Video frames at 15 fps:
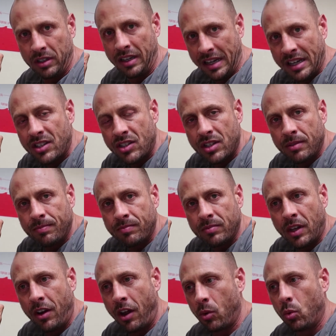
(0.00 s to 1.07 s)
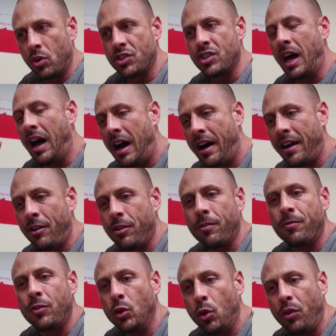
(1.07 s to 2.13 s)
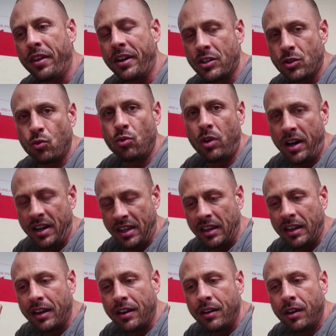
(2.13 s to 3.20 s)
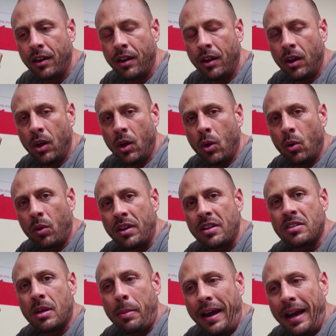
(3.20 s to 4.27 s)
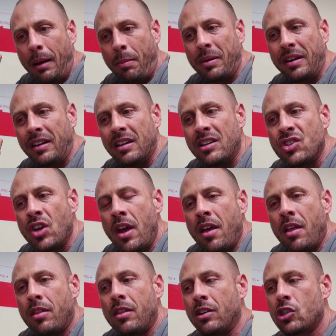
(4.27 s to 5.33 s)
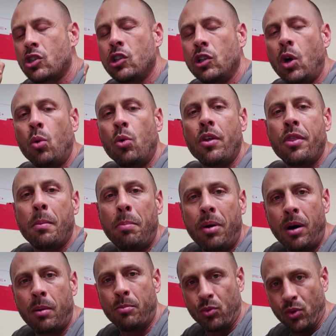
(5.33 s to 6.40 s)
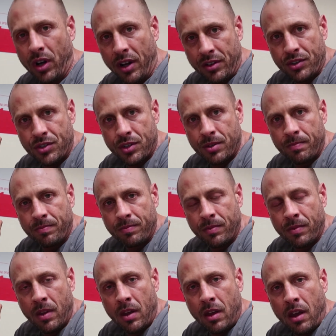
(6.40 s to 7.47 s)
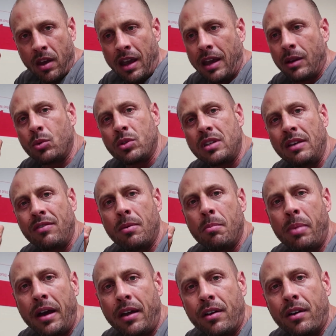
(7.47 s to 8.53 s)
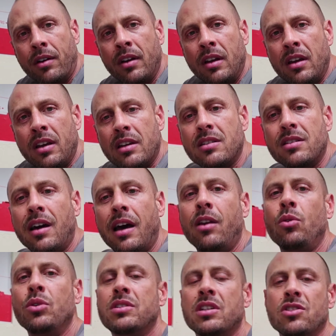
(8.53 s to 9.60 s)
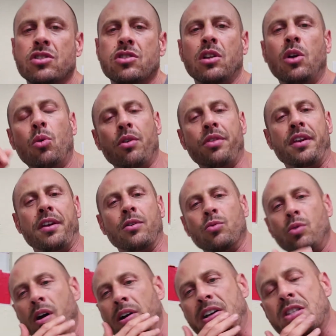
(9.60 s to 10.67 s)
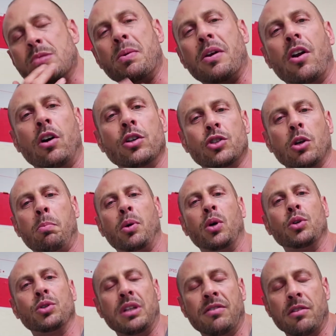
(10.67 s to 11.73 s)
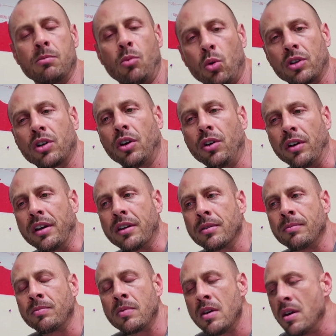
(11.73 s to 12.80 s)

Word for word: gets, in other words, the hotter the fuel that it's running in, what ends up happening is the slower the pump runs. And what's even better is not only is it slower that it runs, but it also pulls even more current.